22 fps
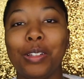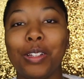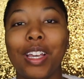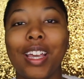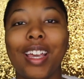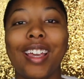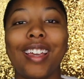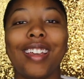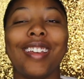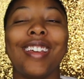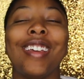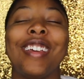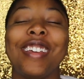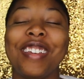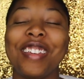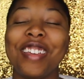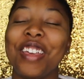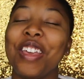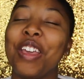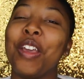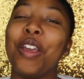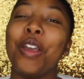Okay?
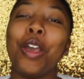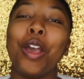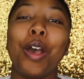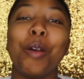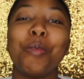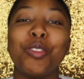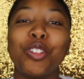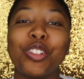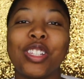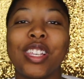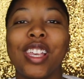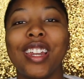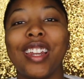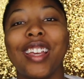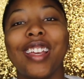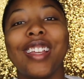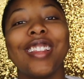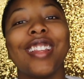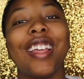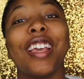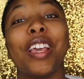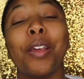I'm just
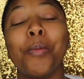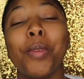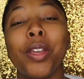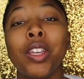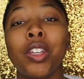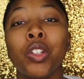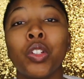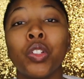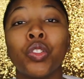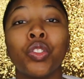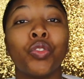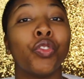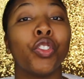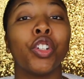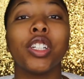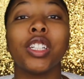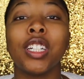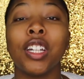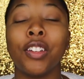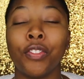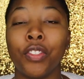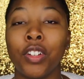kidding. They can be used for
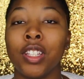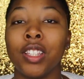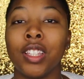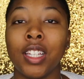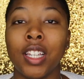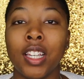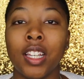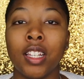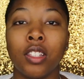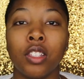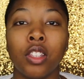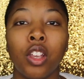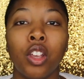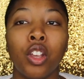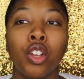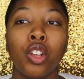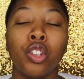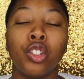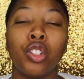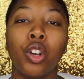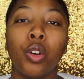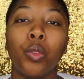different things.
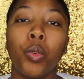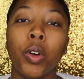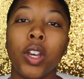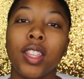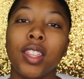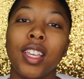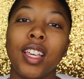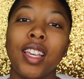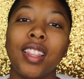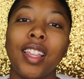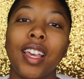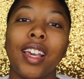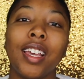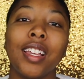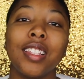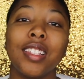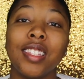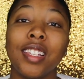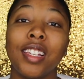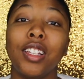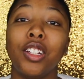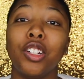So, one thing that
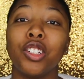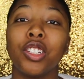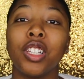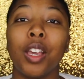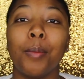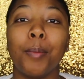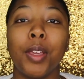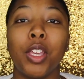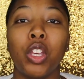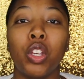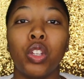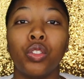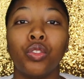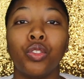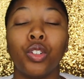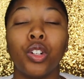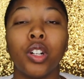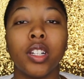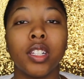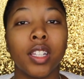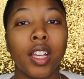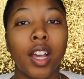concealers can be used
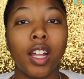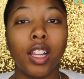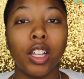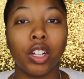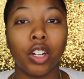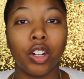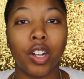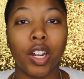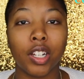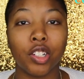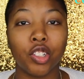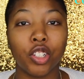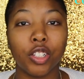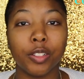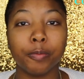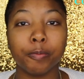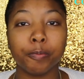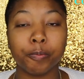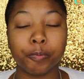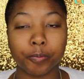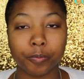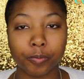for is color correction.
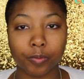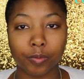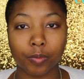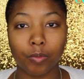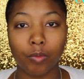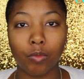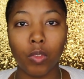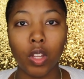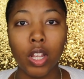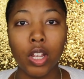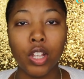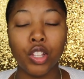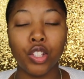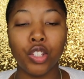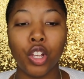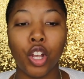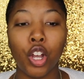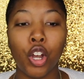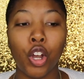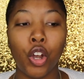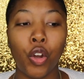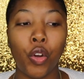
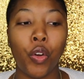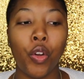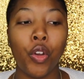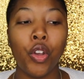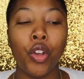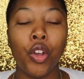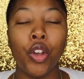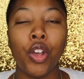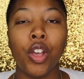So,